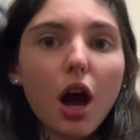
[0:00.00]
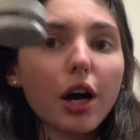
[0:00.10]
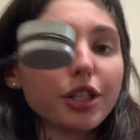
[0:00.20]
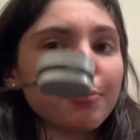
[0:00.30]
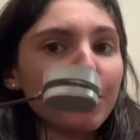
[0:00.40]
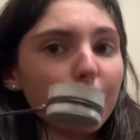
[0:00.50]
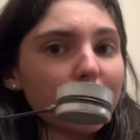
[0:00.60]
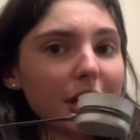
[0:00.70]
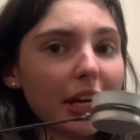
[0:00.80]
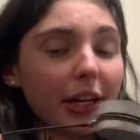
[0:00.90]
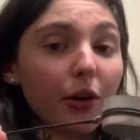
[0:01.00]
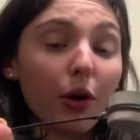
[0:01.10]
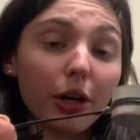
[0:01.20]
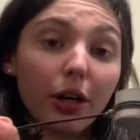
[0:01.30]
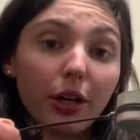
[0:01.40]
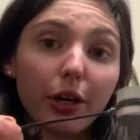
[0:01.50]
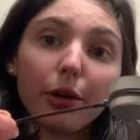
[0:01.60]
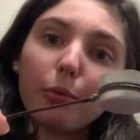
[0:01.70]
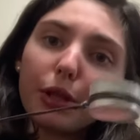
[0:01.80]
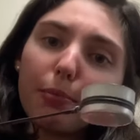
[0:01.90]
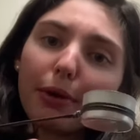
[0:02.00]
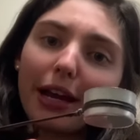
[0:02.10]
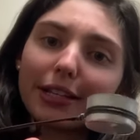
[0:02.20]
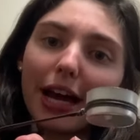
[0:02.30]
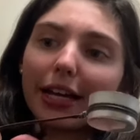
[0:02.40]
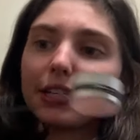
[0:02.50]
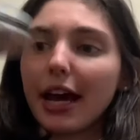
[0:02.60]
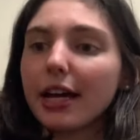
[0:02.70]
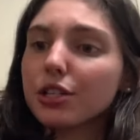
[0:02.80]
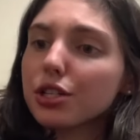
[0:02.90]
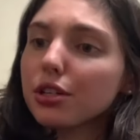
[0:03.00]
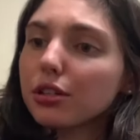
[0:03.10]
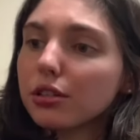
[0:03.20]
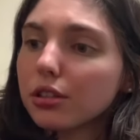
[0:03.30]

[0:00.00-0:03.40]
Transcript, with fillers: a smooth tin or cooker with a bread tie attached,